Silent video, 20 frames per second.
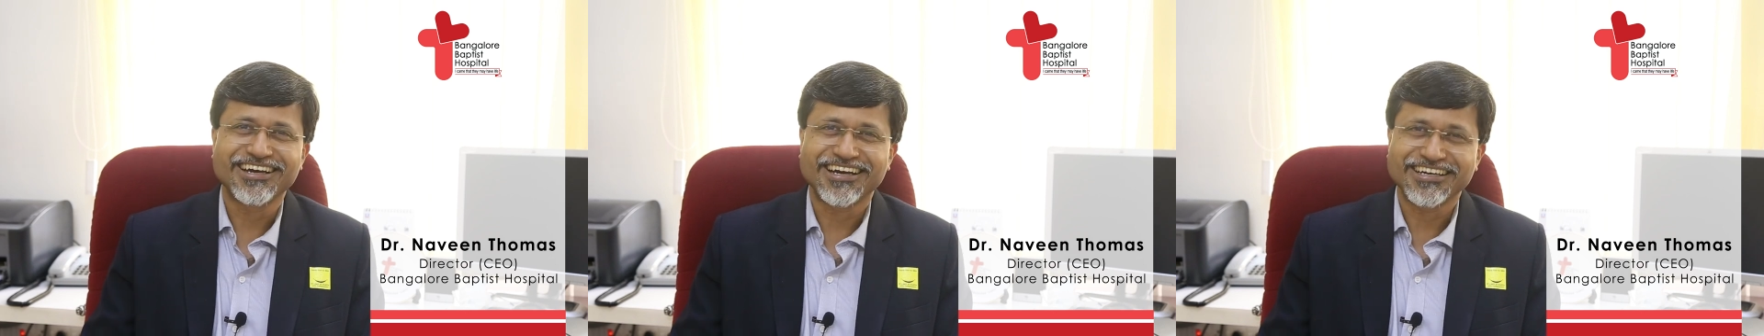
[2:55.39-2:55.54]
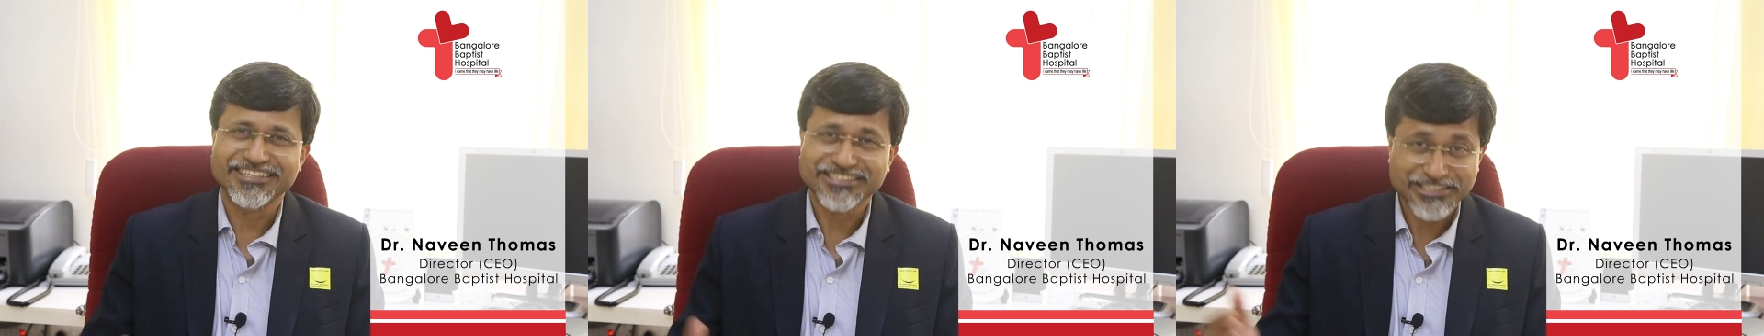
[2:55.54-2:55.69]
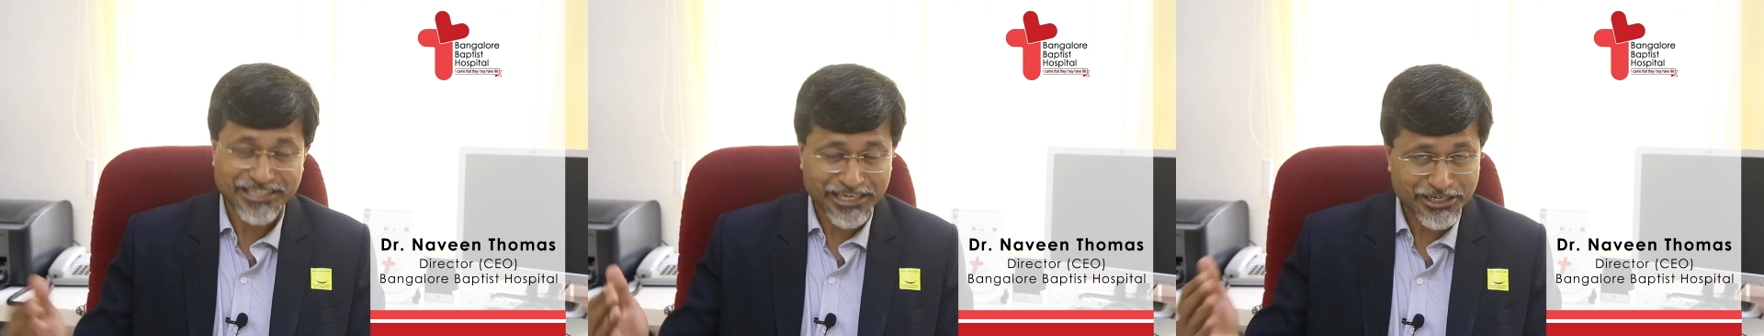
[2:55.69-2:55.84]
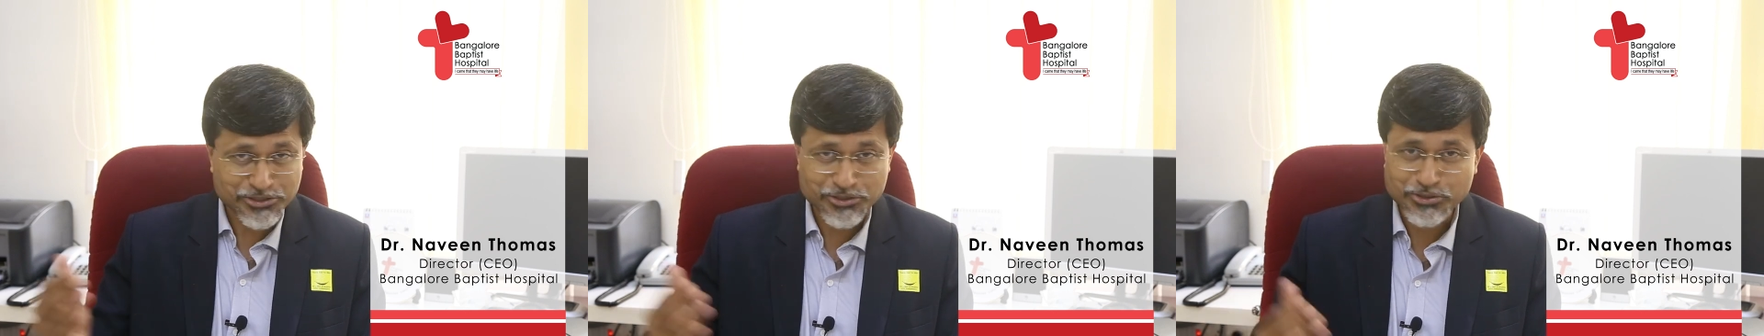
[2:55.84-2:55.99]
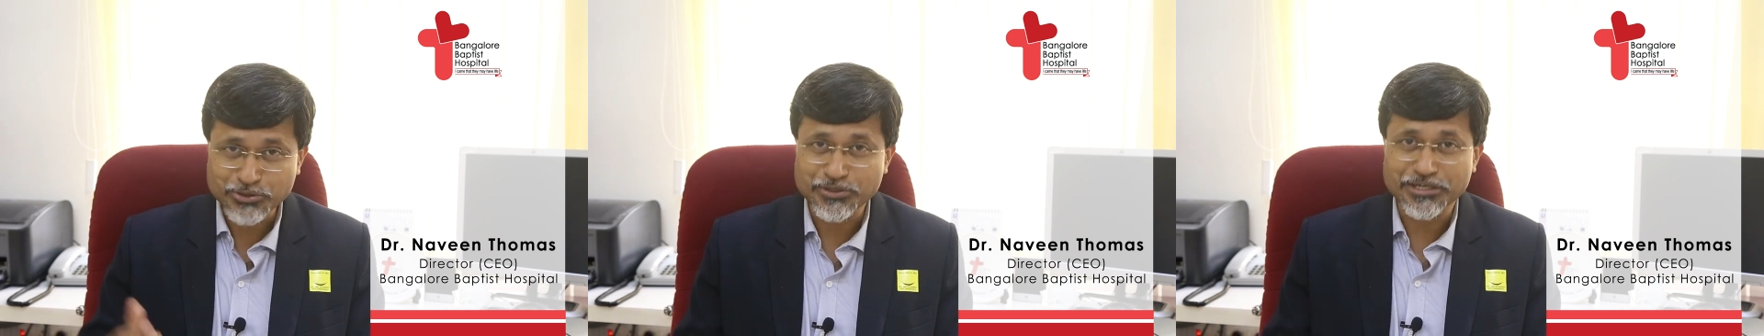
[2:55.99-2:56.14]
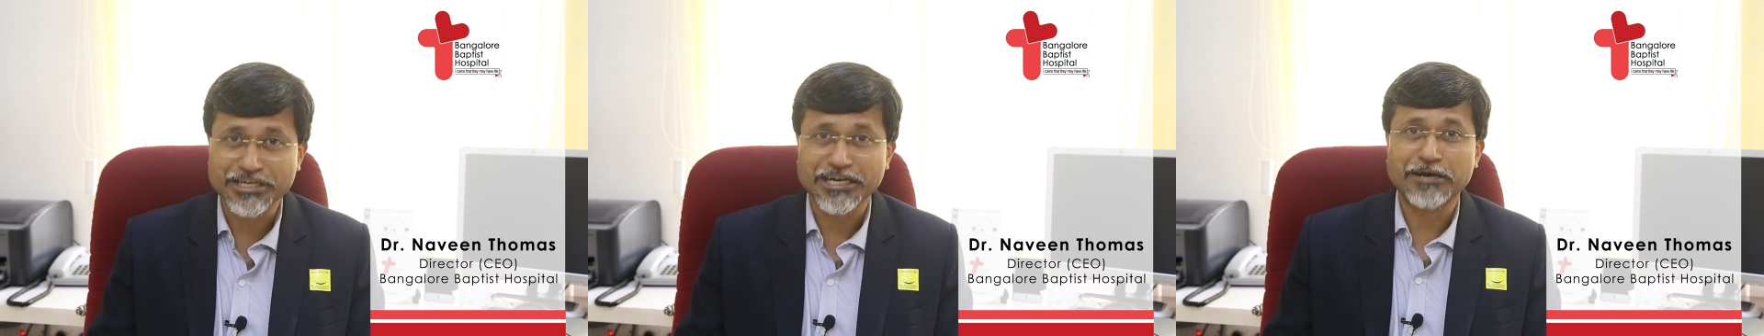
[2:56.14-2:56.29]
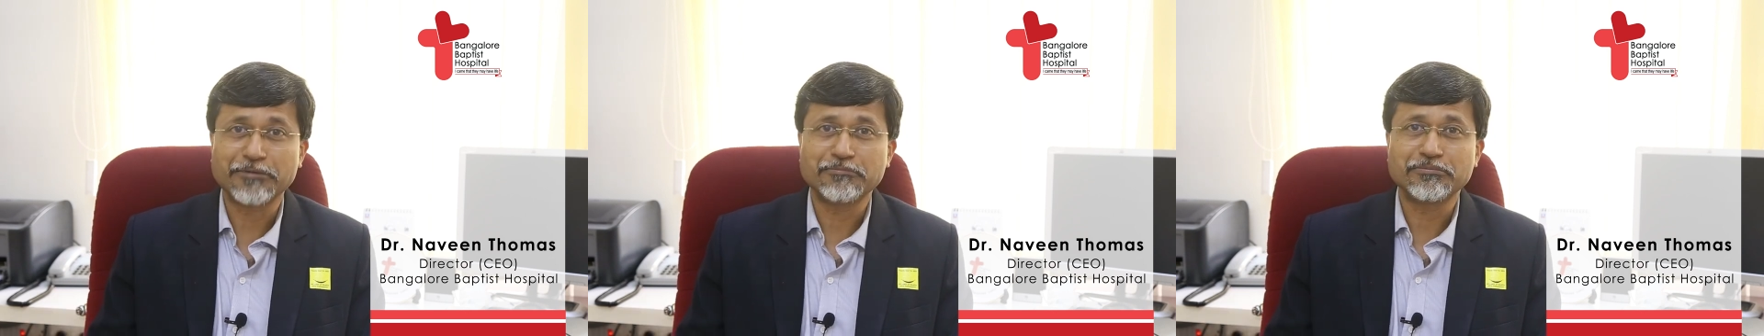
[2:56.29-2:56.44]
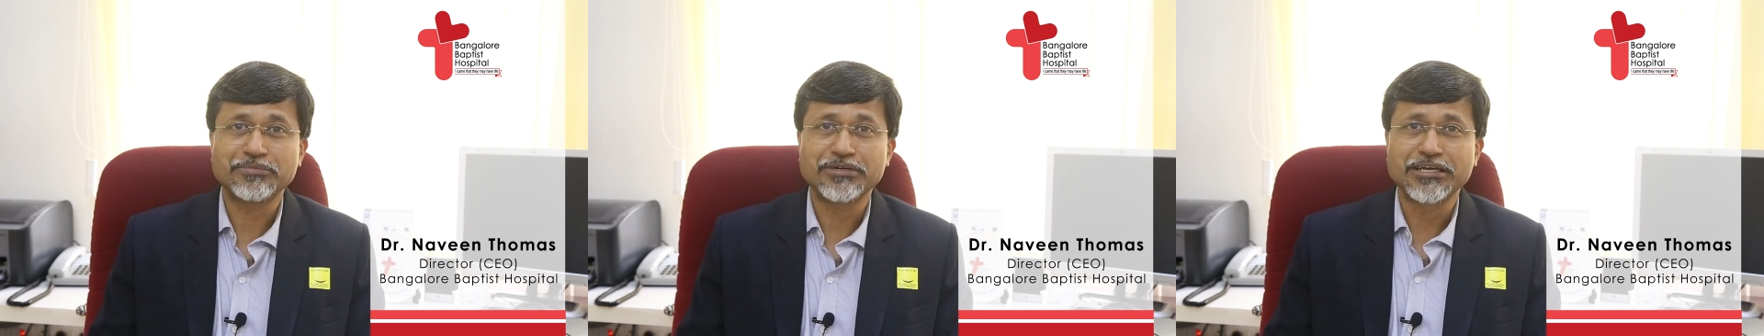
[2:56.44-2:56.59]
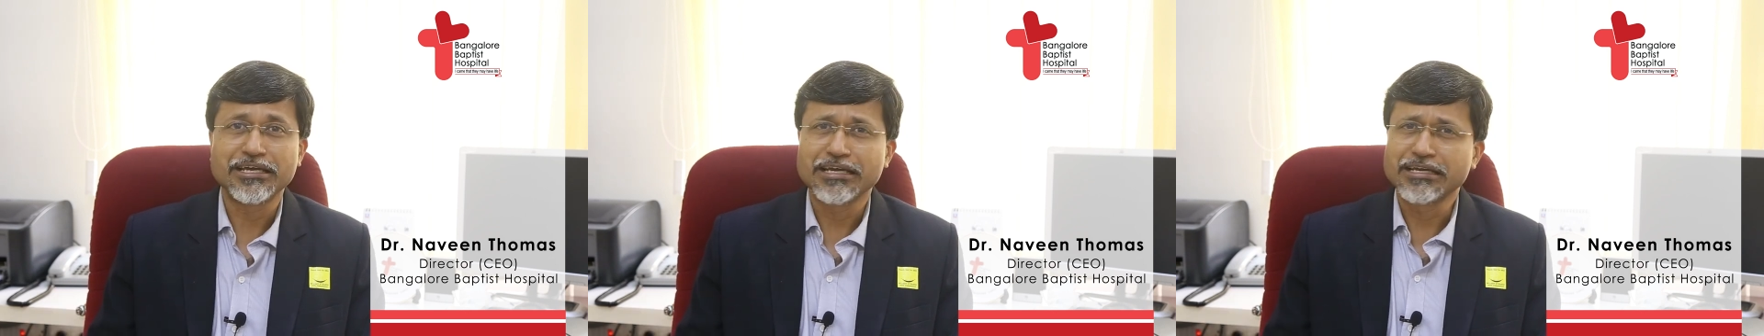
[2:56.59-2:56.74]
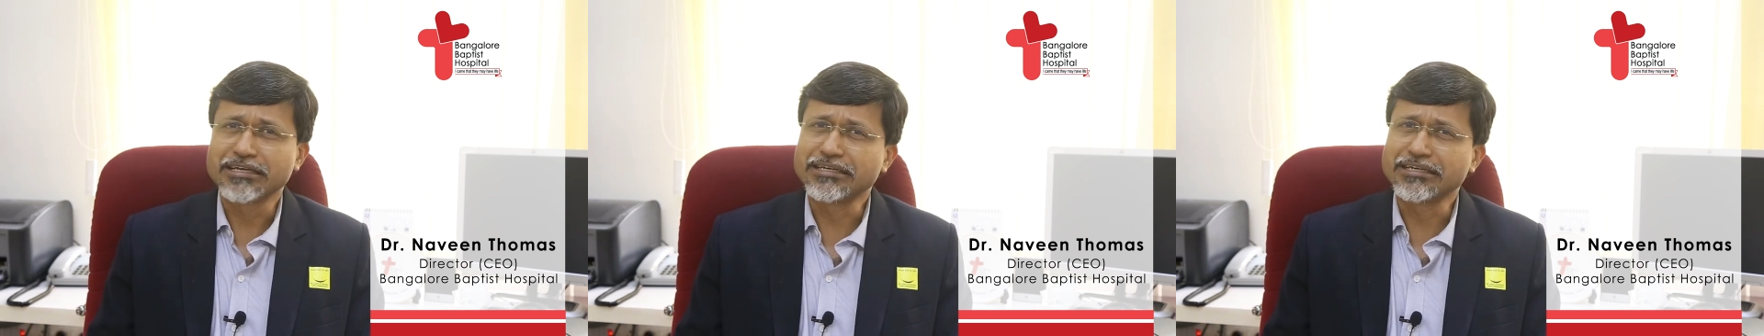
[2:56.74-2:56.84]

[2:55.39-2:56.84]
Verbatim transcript: are yet to come,